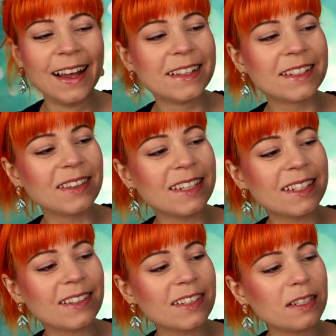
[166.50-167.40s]
So
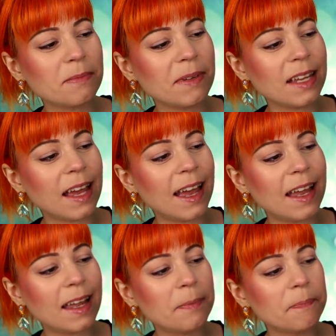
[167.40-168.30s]
this looks to be
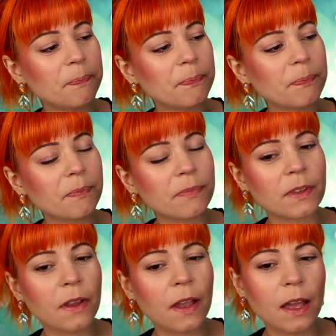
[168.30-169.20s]
a
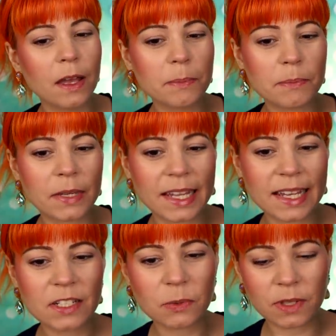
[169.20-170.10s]

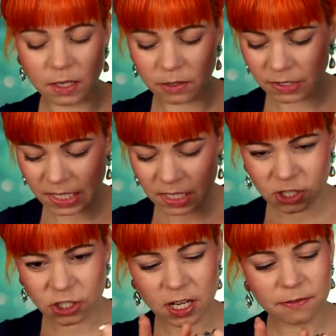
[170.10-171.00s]
peach with a green
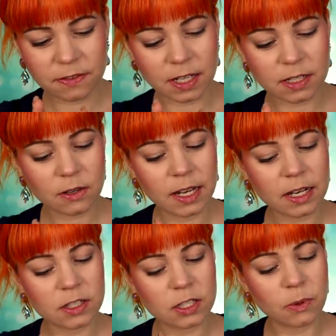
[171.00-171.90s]
shift. Let's go ahead
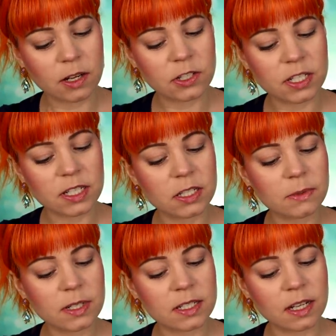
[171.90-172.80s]
and swatch this. This
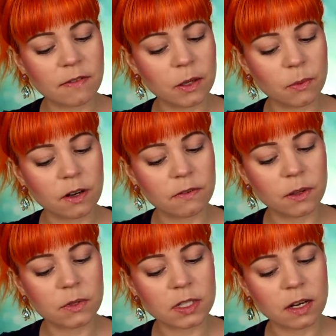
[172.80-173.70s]
one is definitely one of
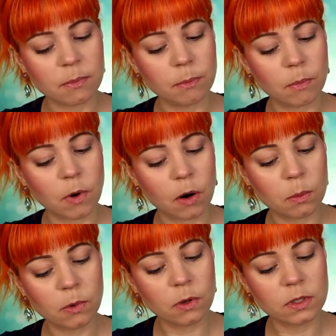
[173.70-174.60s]
those kind of
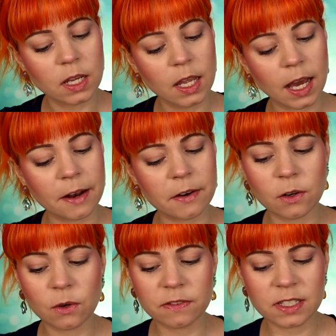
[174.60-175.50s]
marbled, I don't
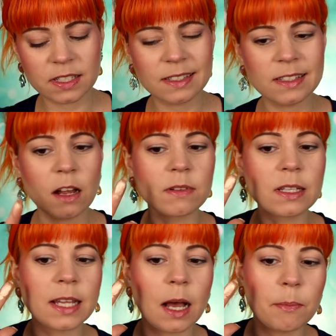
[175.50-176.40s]
know if it's, it's not
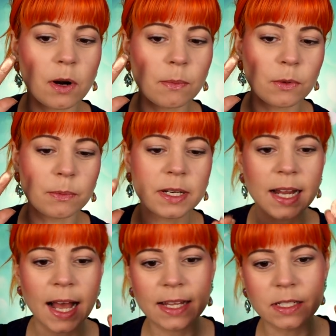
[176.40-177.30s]
really that marbled, but it
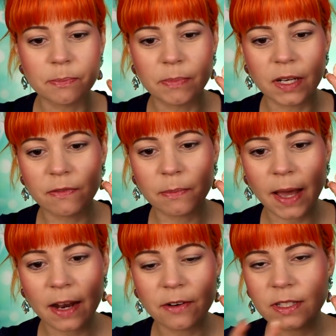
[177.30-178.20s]
has a bit of a
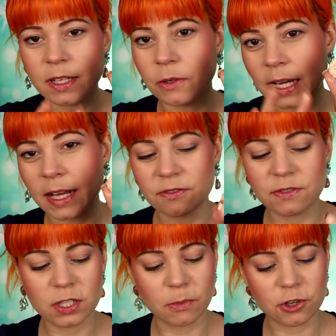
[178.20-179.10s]
pattern that you kind of
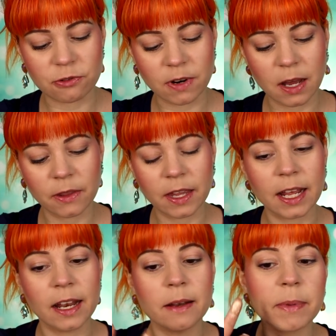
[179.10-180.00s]
smush around and
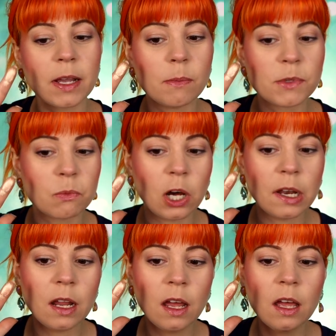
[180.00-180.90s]
then becomes one.